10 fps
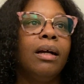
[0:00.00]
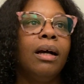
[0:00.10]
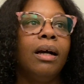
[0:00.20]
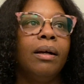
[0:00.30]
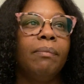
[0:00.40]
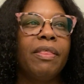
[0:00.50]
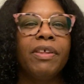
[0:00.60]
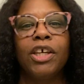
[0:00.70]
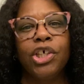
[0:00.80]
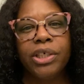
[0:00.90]
I
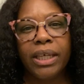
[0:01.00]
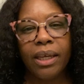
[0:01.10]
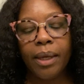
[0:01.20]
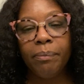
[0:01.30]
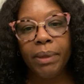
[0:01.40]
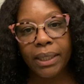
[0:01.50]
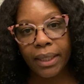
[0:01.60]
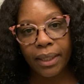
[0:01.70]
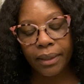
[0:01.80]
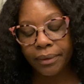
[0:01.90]
think cooking and
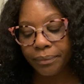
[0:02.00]
baking.